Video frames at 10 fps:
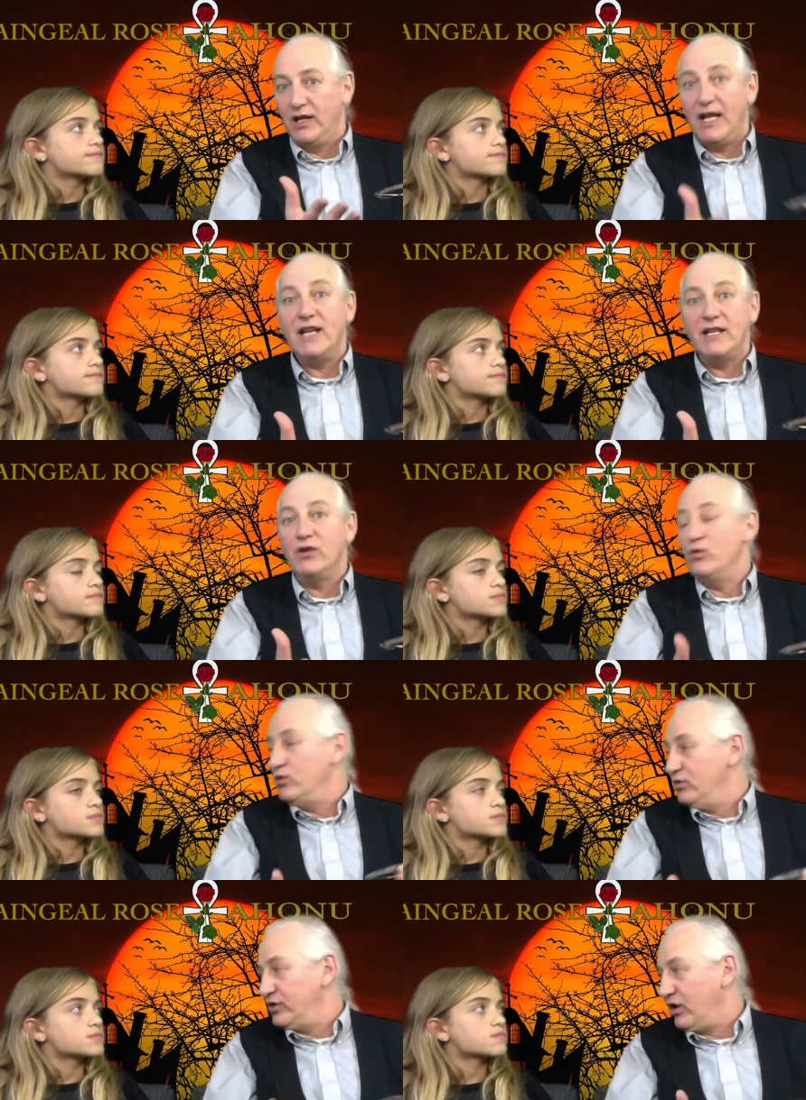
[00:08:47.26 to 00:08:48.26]
Speaker 1: lady
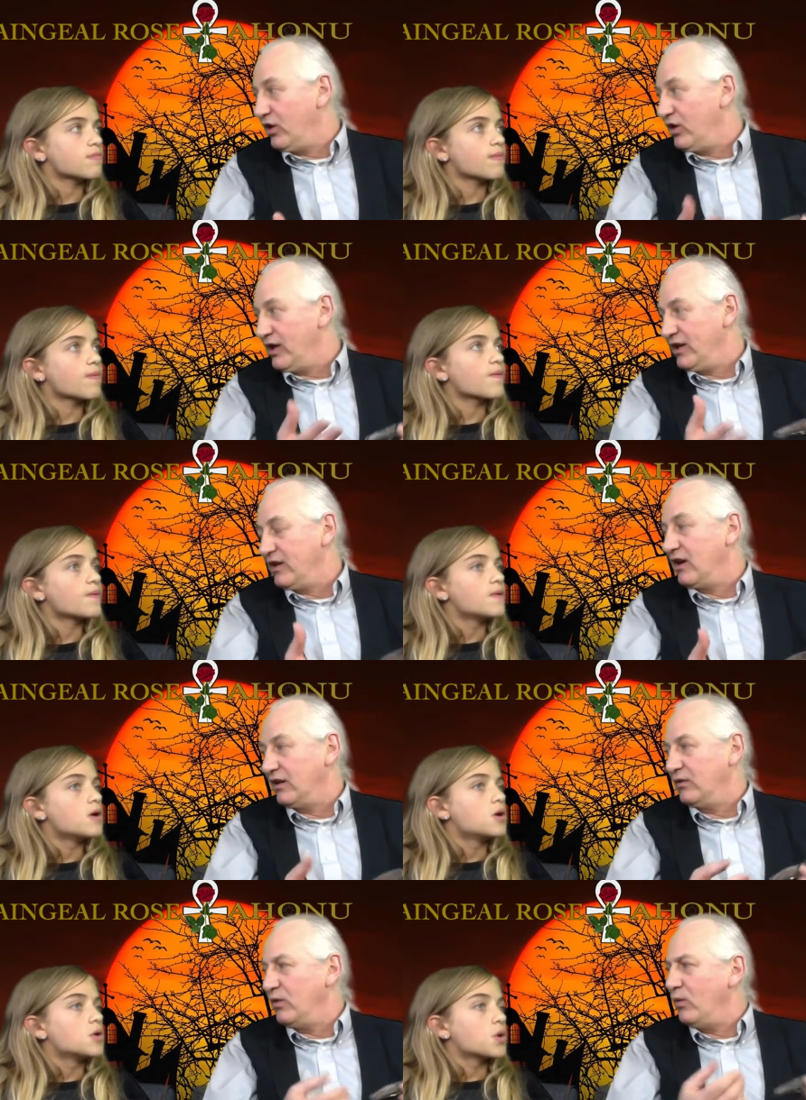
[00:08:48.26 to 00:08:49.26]
who you saw in the
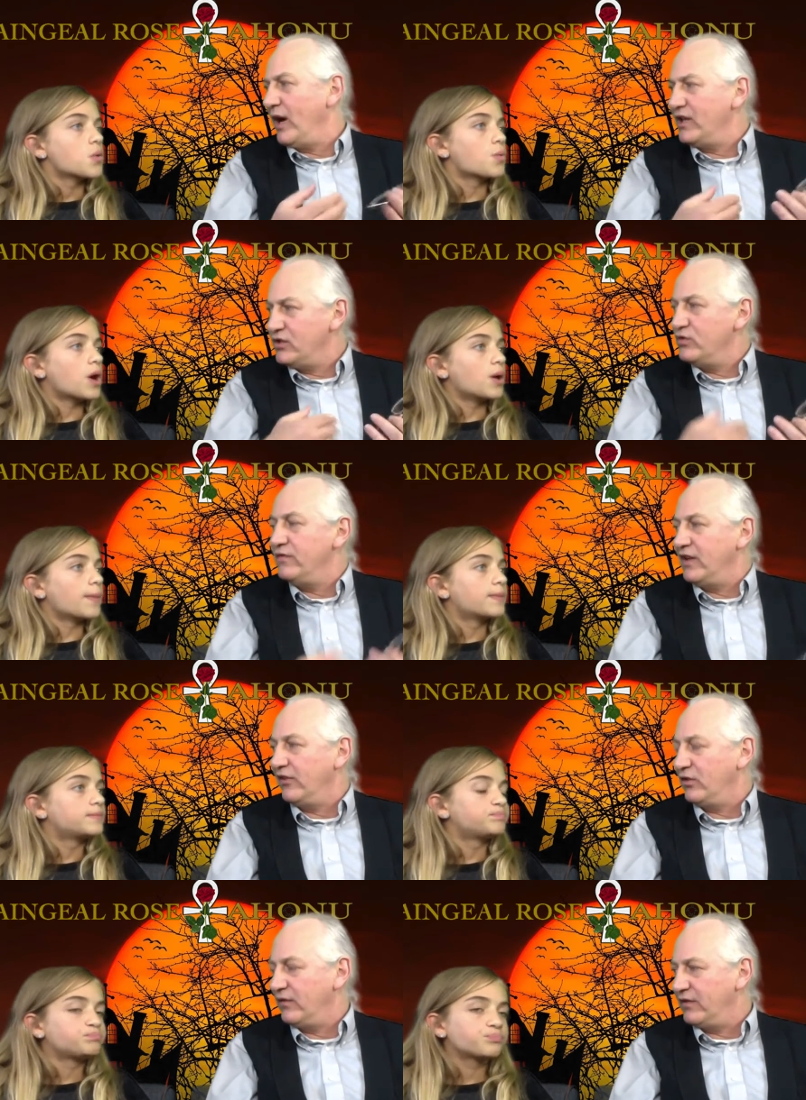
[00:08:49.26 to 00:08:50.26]
garden? Why did well, you
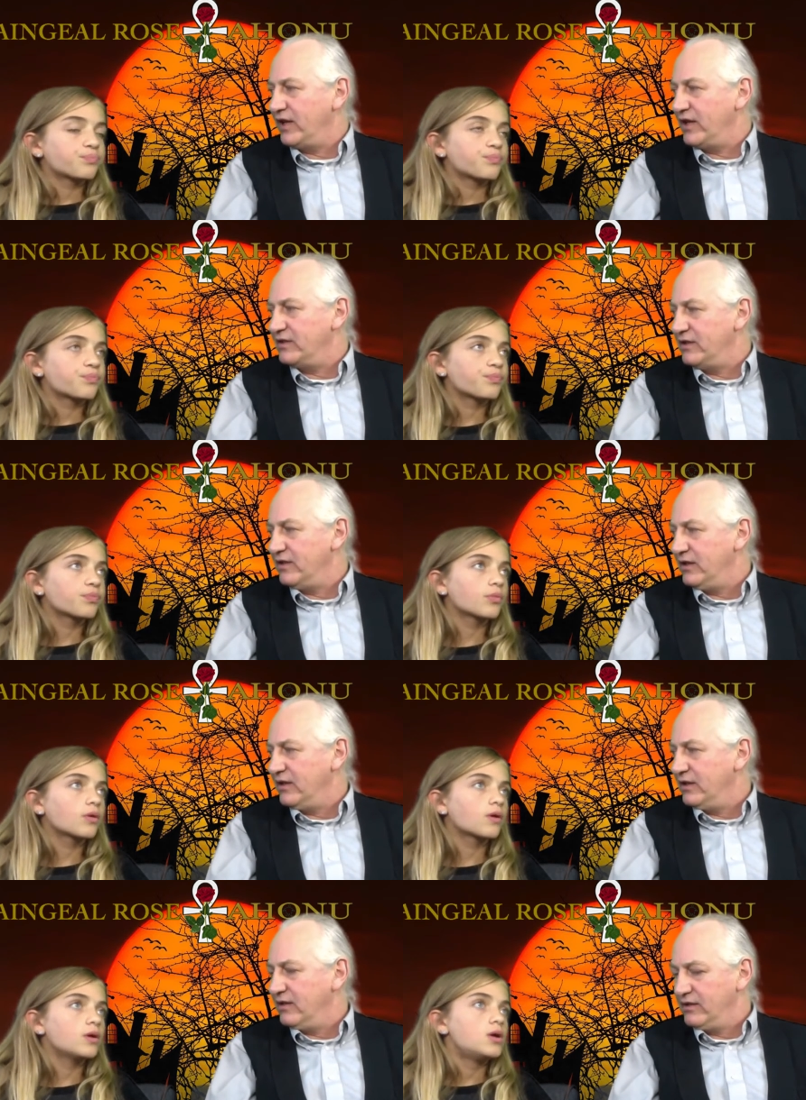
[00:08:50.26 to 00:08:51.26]
feel so afraid?
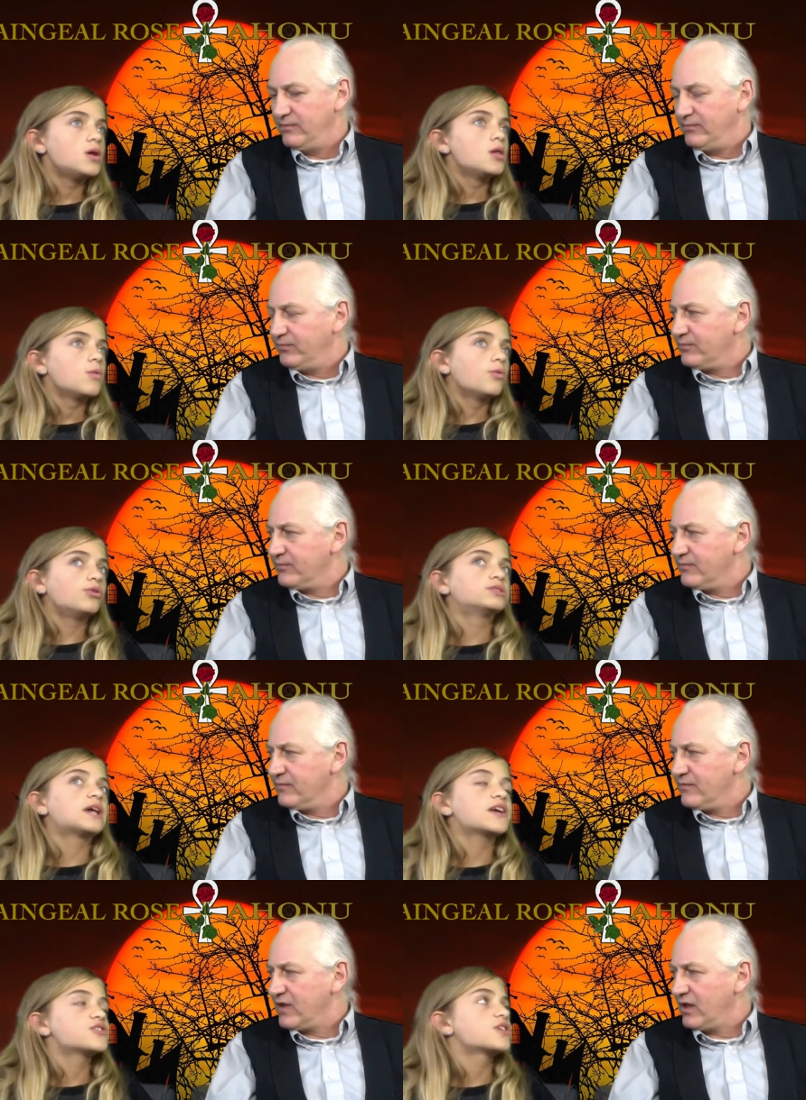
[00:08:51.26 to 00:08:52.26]
Speaker 2: Well,
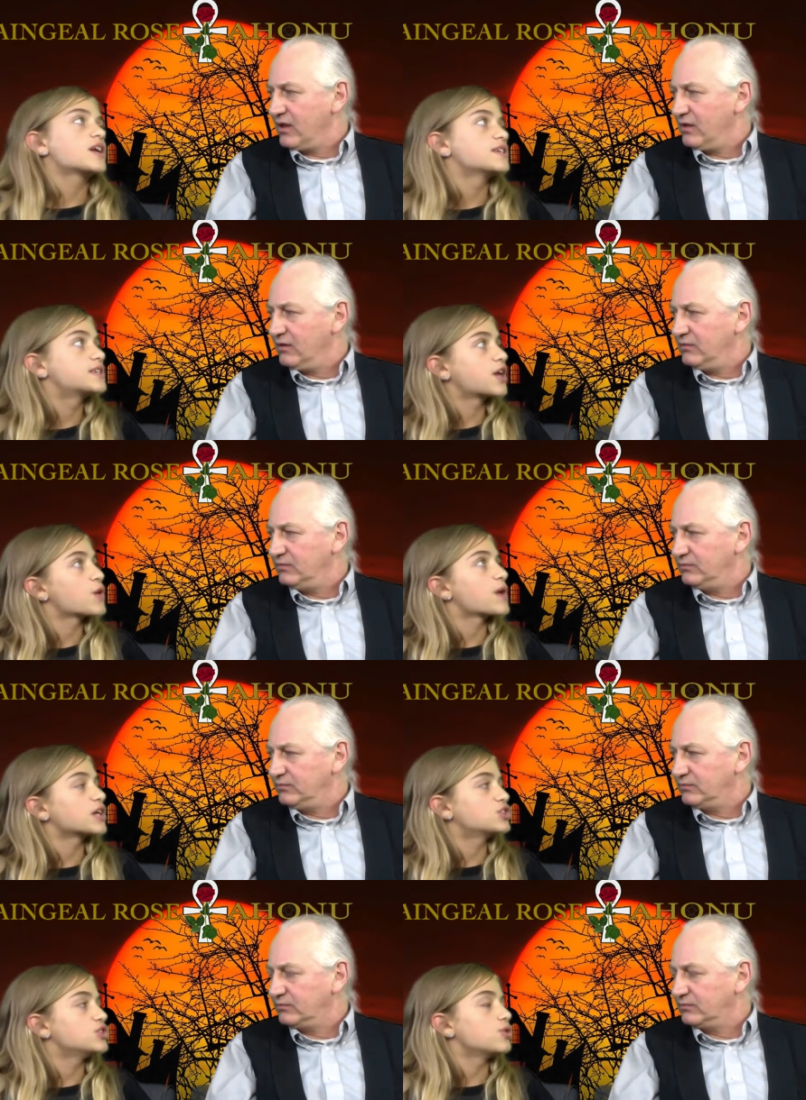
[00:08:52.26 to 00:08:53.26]
it's actually kind of scary
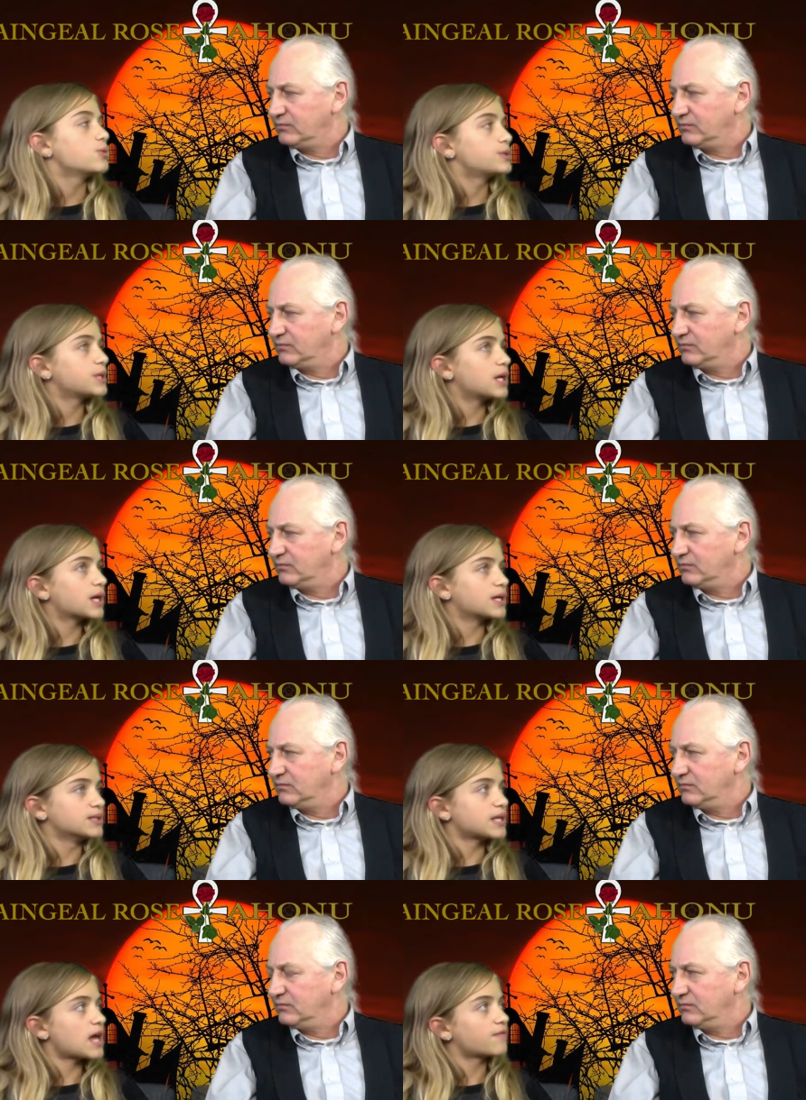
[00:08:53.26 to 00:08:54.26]
actually noticing it
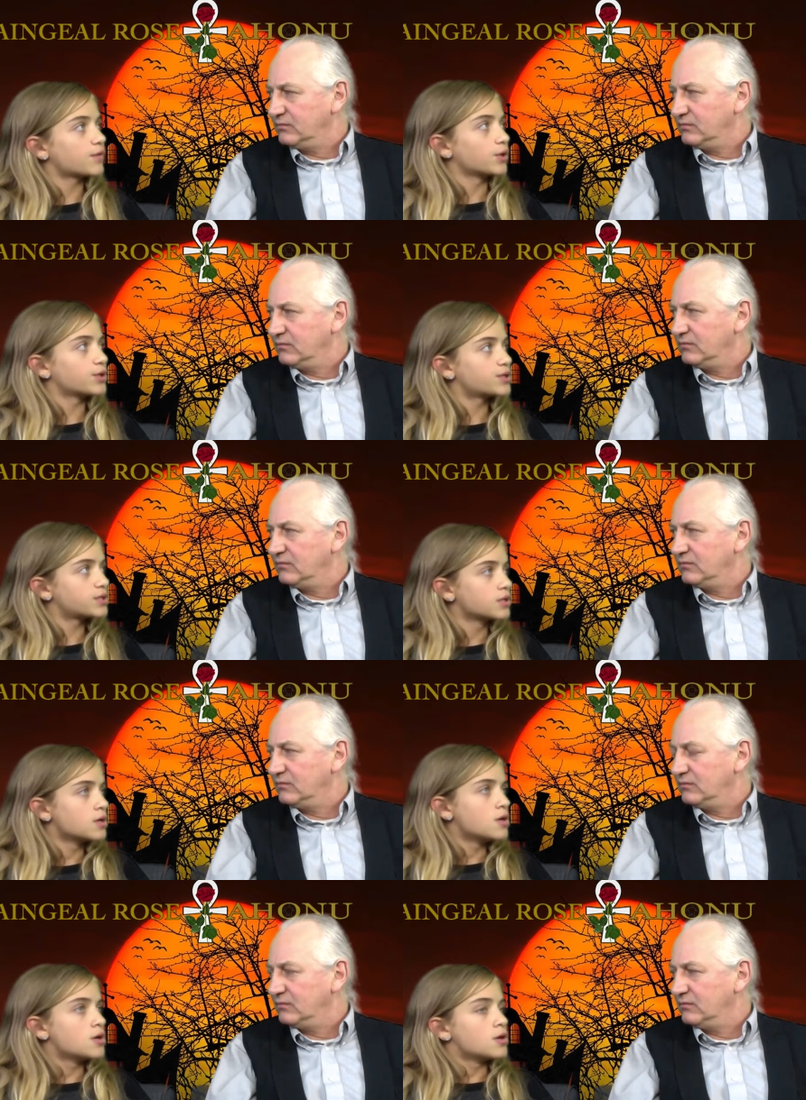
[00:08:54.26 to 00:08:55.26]
because at
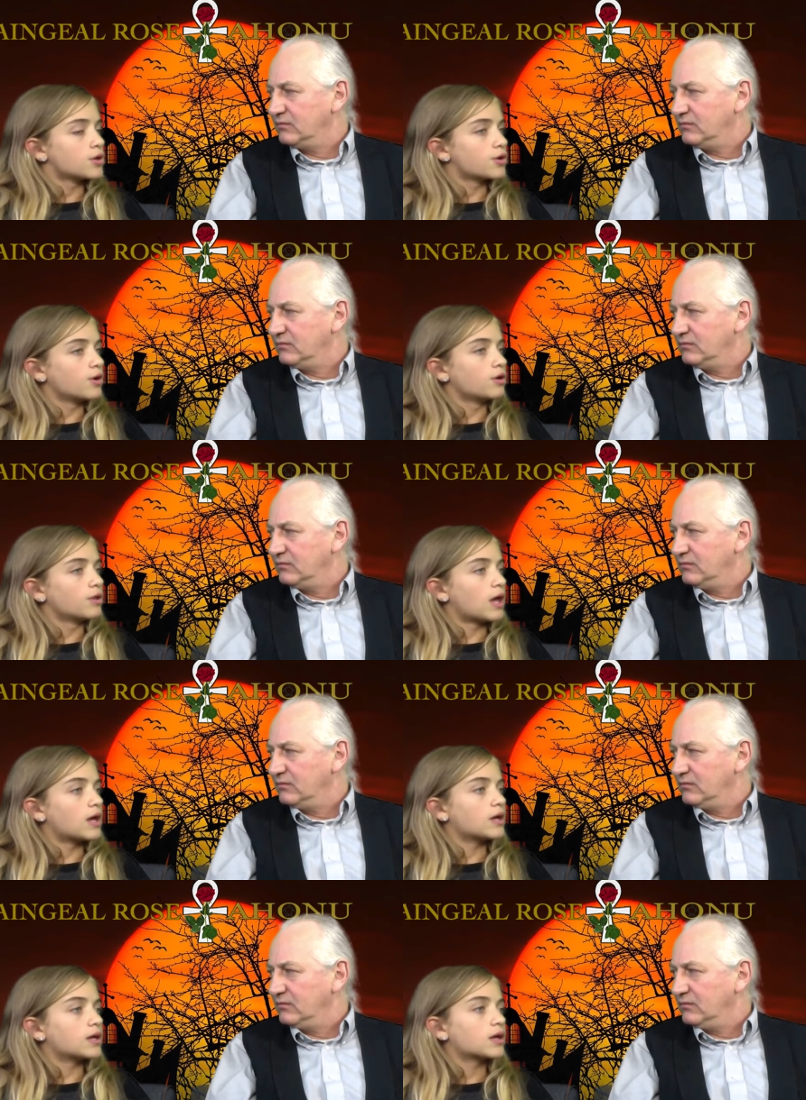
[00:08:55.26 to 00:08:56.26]
first you're
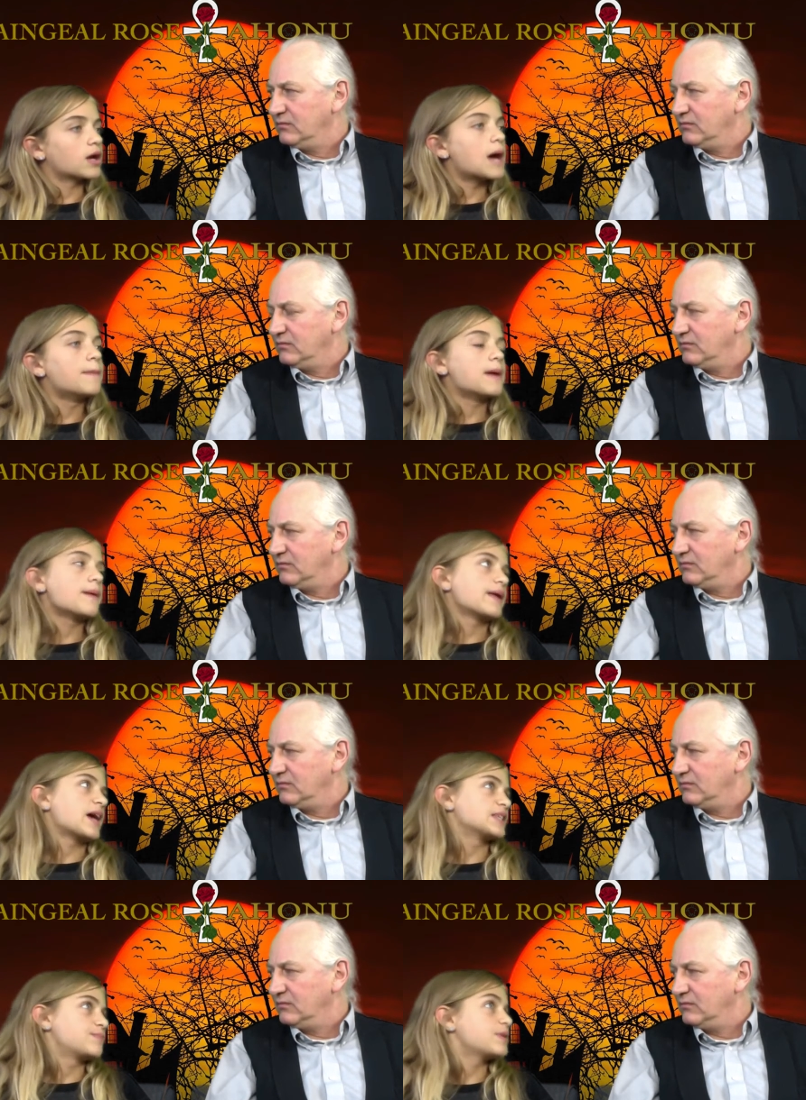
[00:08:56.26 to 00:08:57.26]
like, my
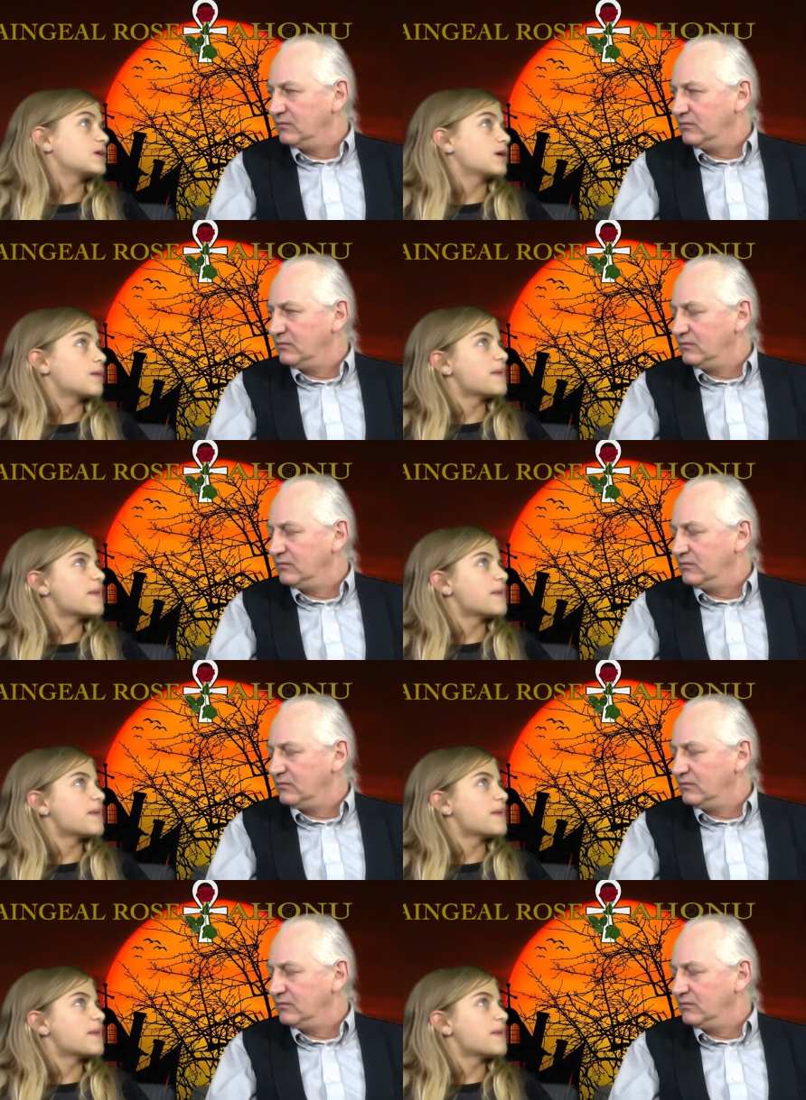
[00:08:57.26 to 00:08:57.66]
mind has to be